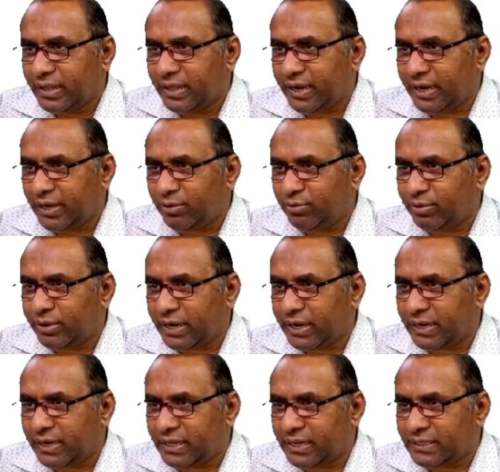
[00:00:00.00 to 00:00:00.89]
and you
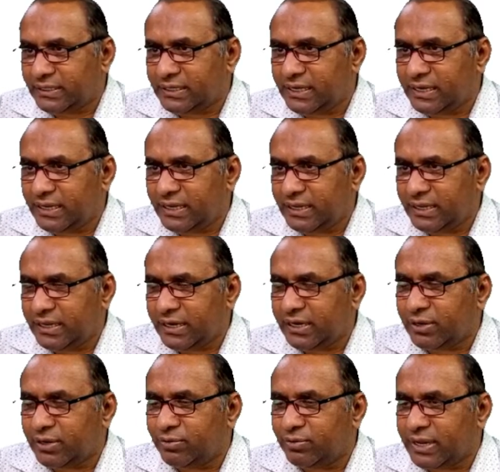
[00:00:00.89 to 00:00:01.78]
can easily
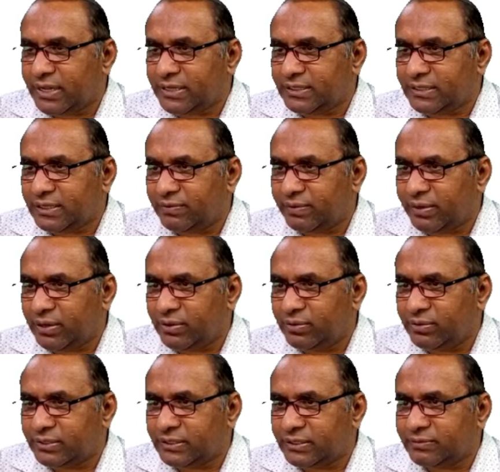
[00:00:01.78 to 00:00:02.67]
recognize the
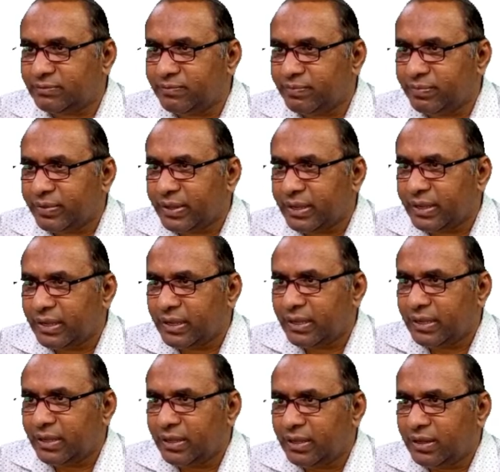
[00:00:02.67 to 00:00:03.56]
values.
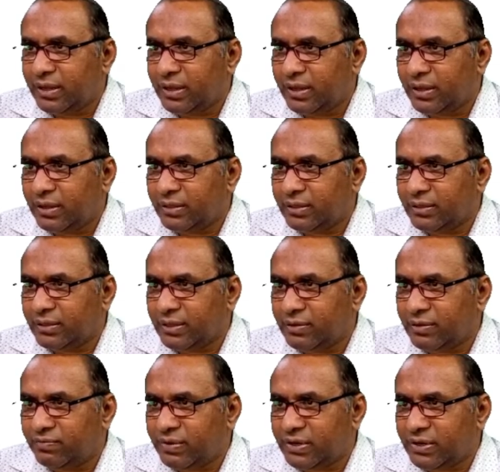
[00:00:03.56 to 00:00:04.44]

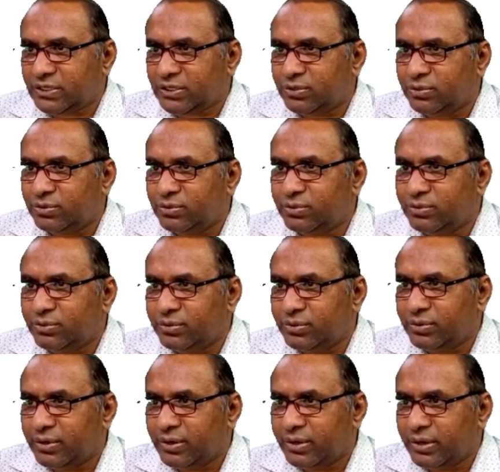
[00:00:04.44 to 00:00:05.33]
The first
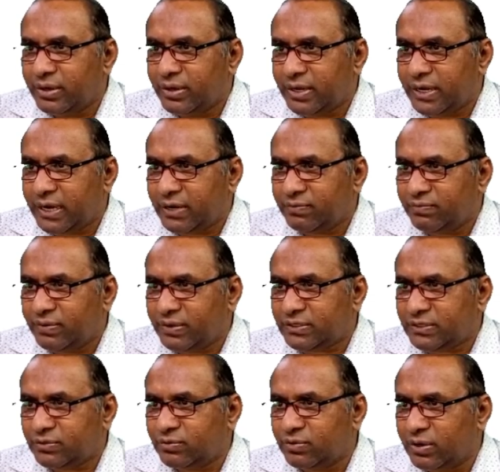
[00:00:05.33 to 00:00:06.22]
row and first